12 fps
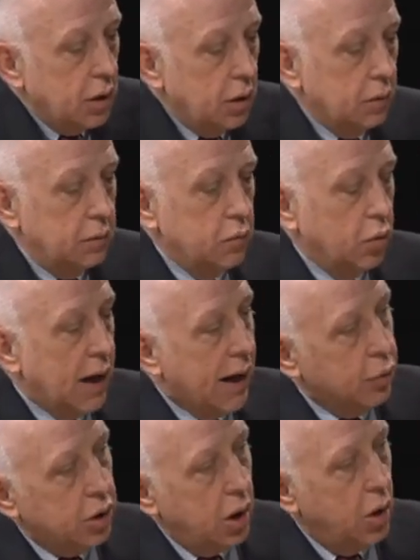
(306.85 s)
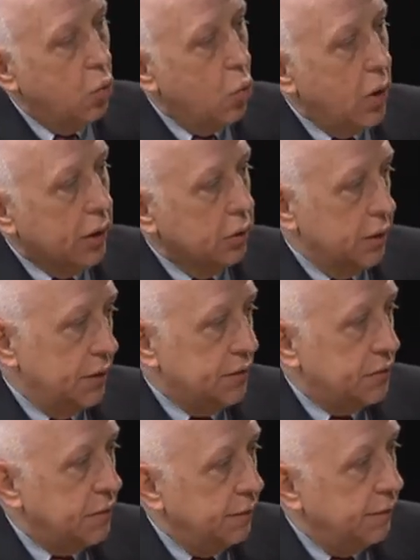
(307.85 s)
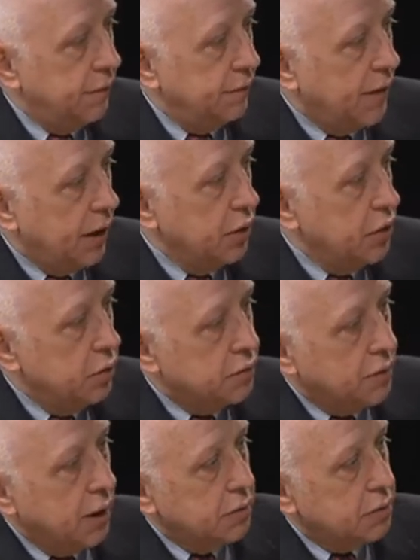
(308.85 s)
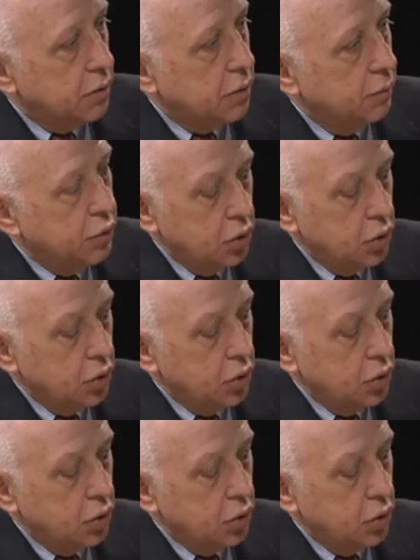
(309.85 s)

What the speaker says: on what I would call wellness, if I can use that term.